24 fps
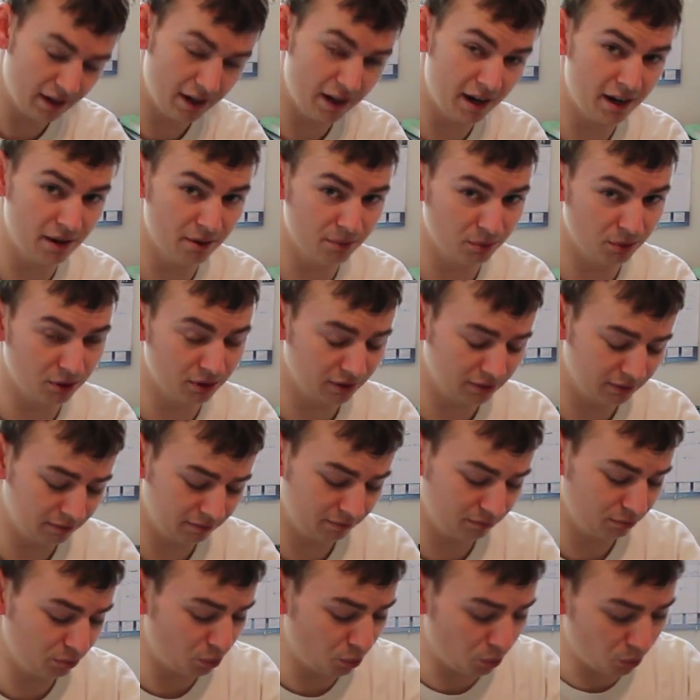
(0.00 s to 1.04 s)
and
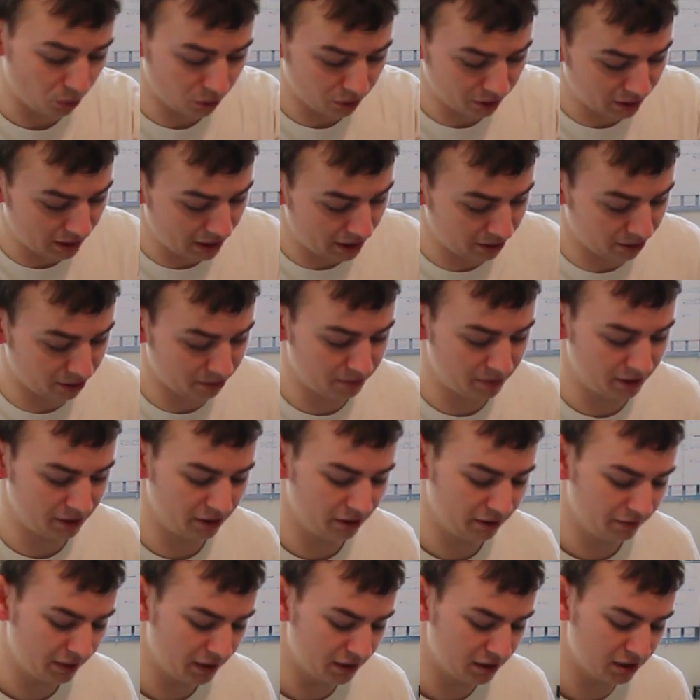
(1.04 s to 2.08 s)
one
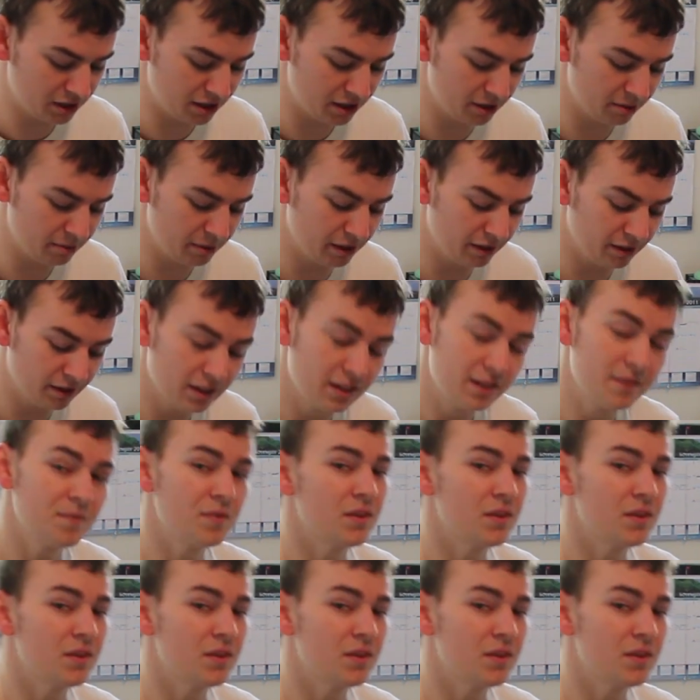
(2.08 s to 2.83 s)
element of HTML.